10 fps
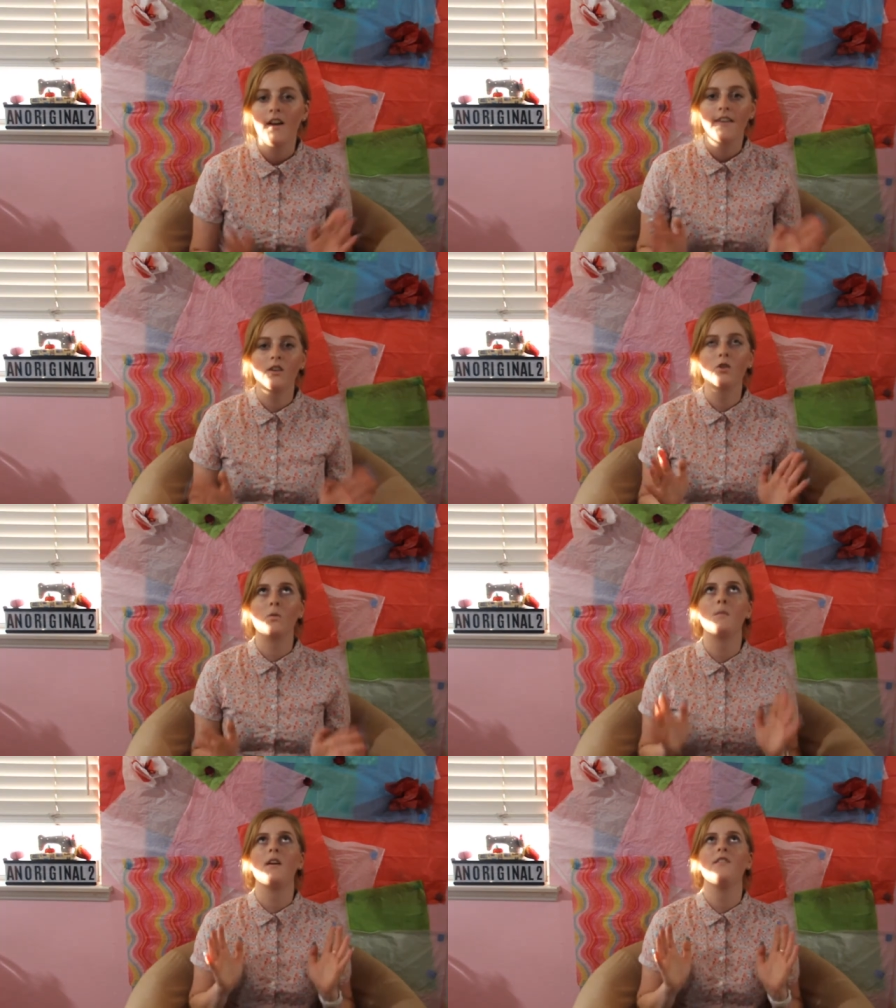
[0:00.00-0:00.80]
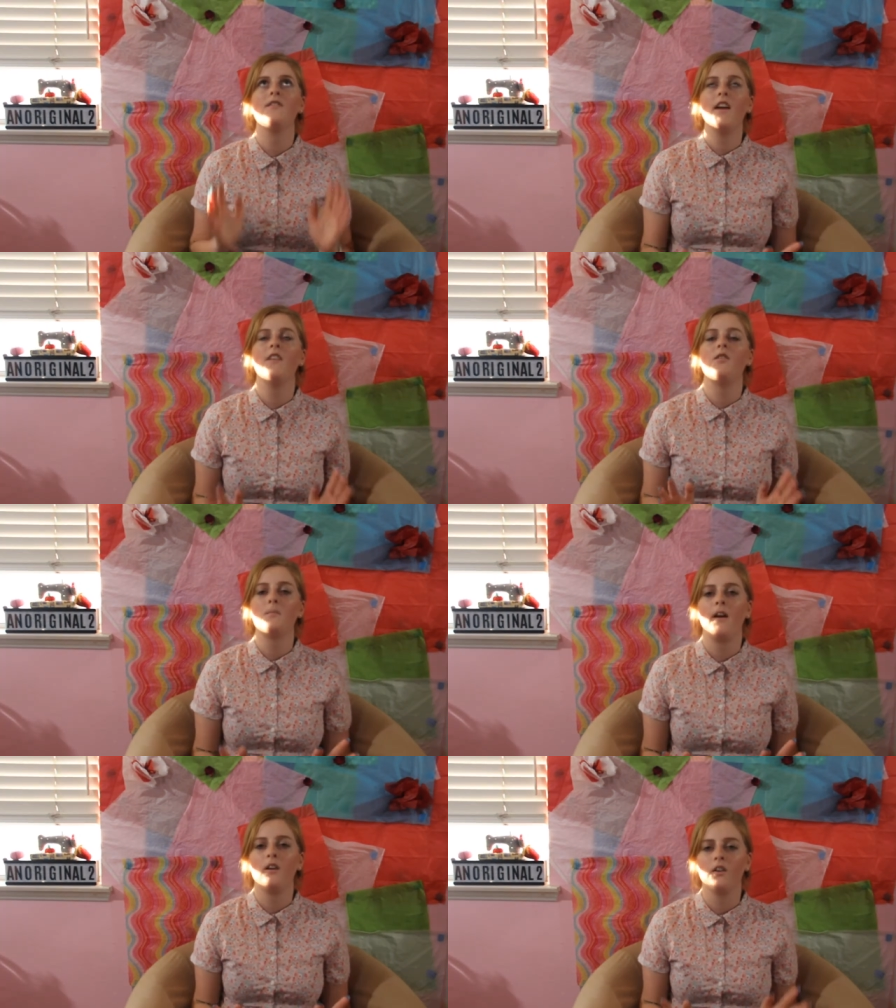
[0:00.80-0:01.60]
This was one of my favorite
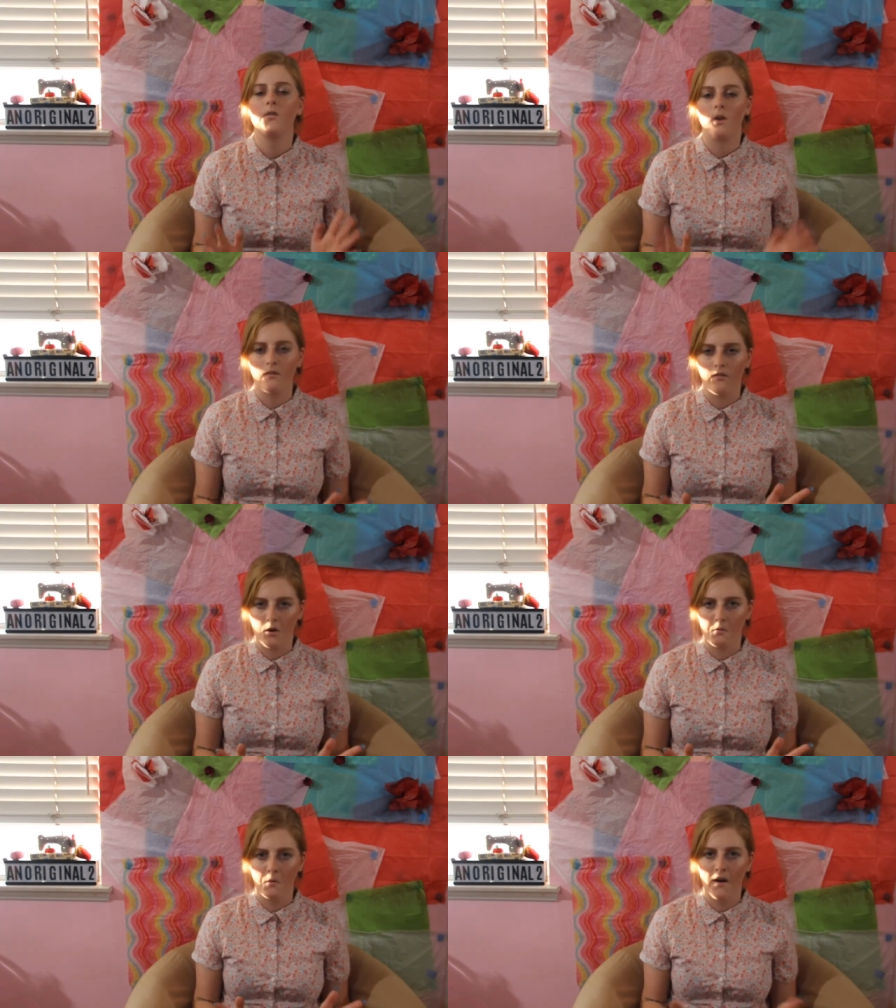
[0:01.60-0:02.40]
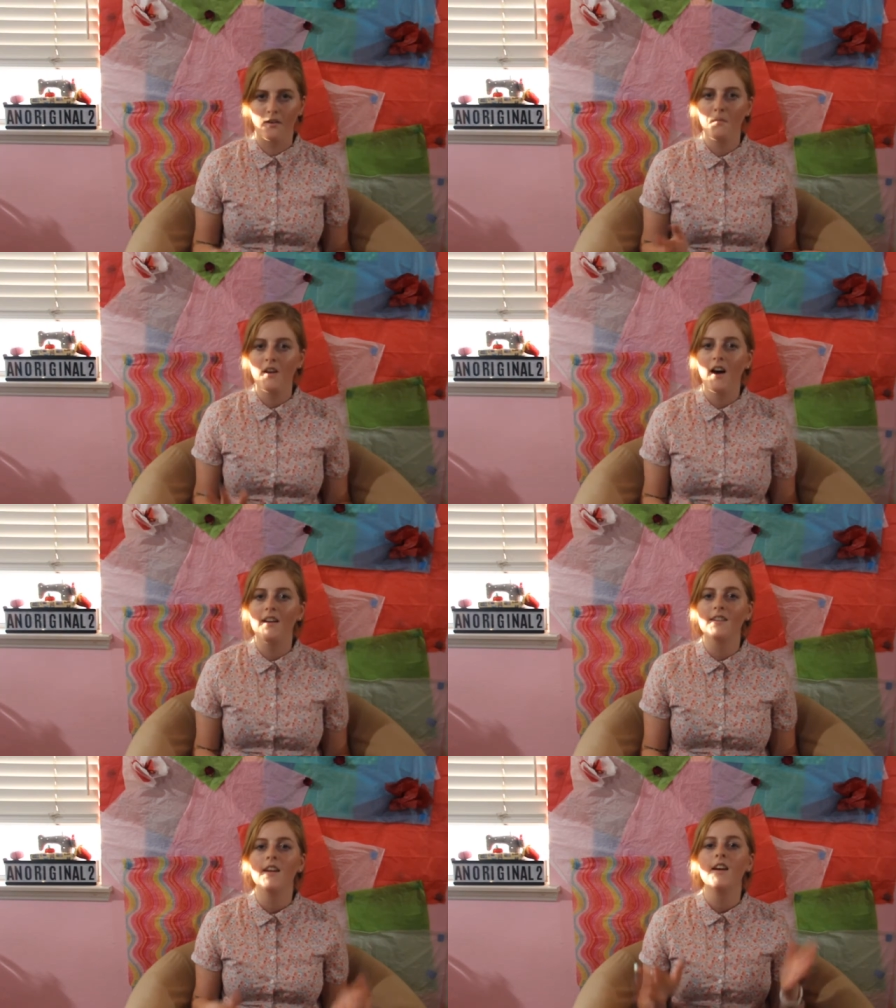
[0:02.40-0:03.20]
pairings for convertible weather
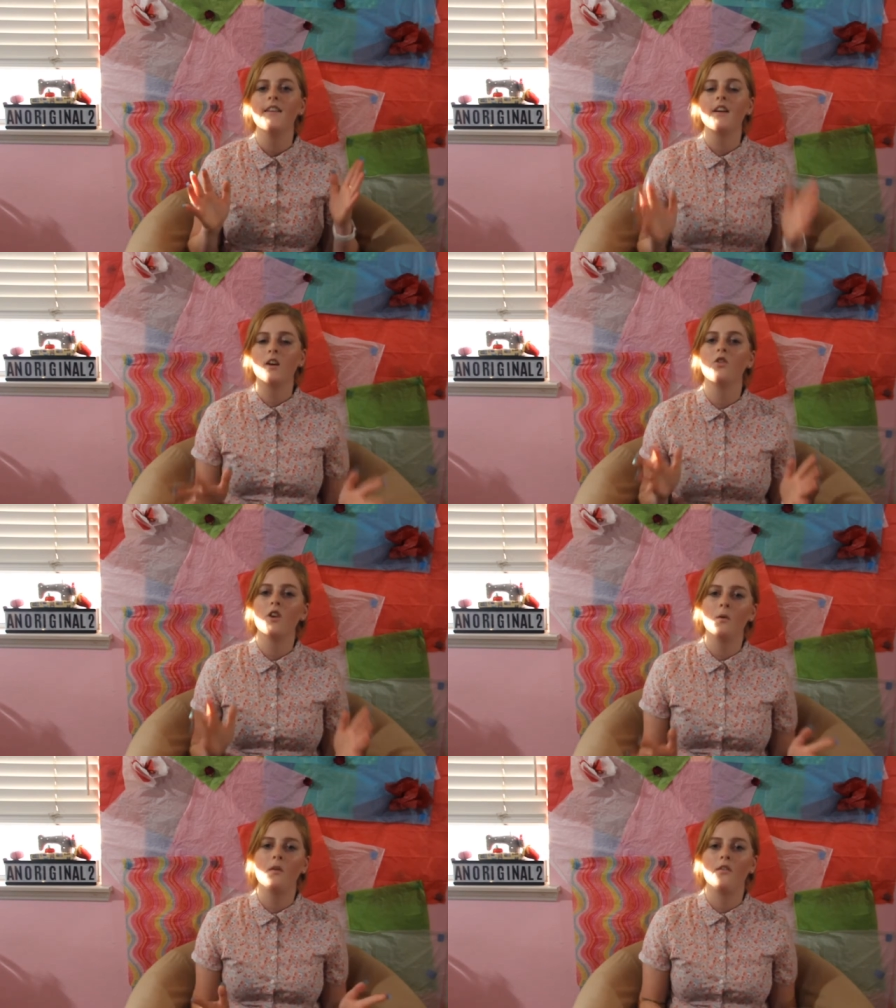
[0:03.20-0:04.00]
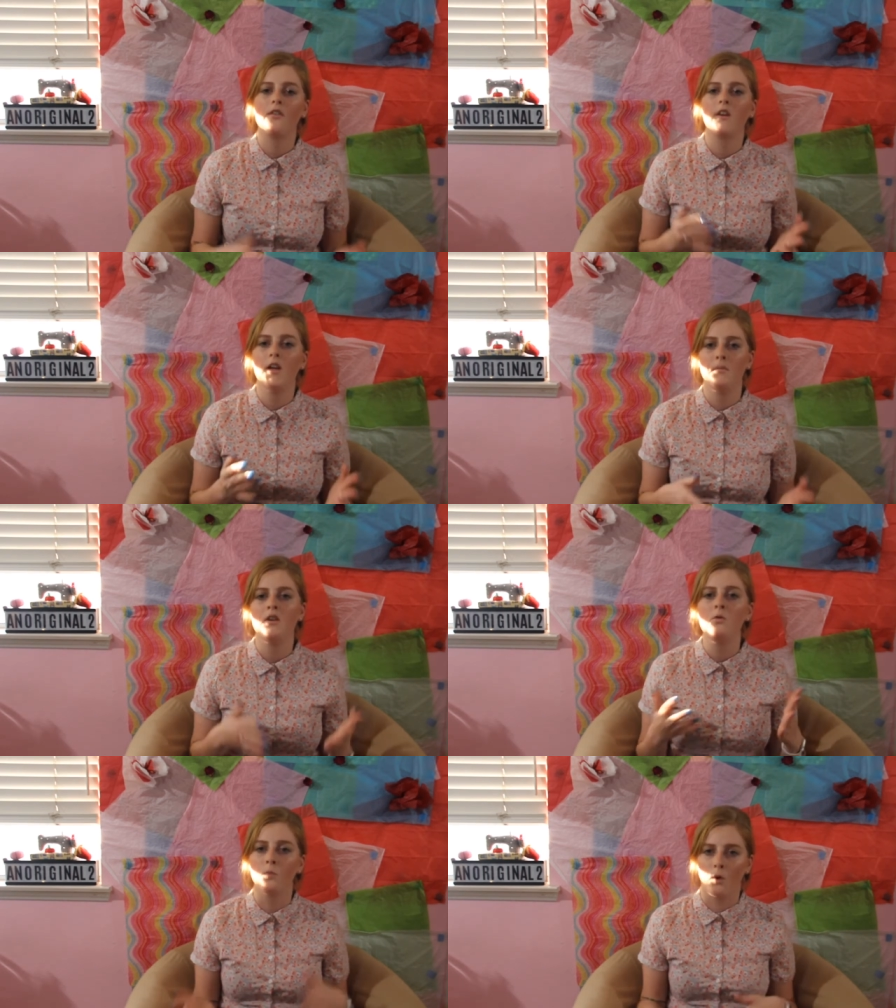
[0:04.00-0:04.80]
because they go so well for keeping
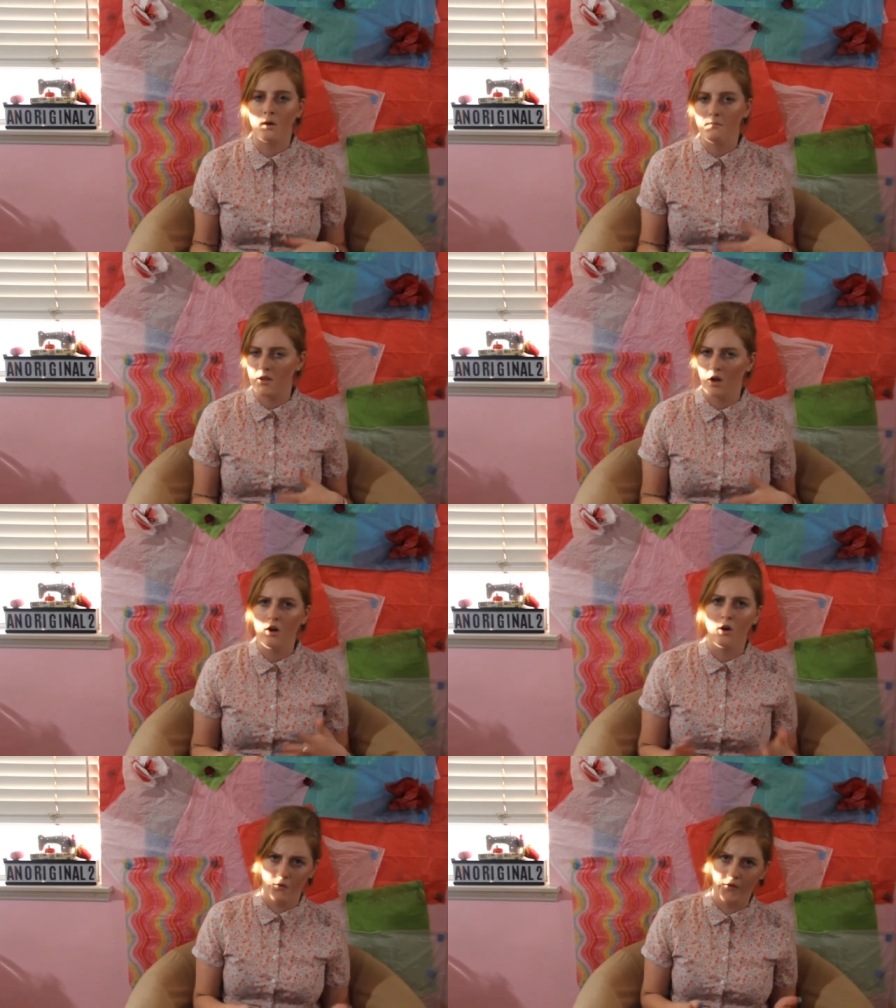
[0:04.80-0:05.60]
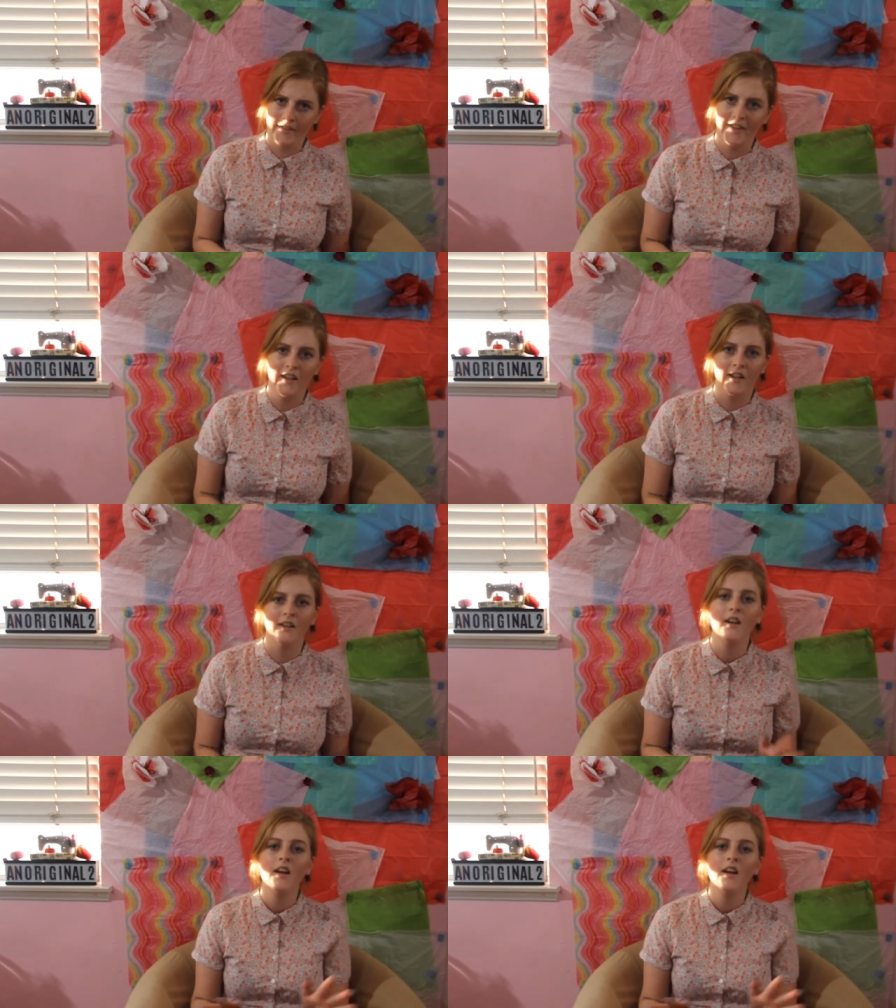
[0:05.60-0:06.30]
you warm but not overly heated.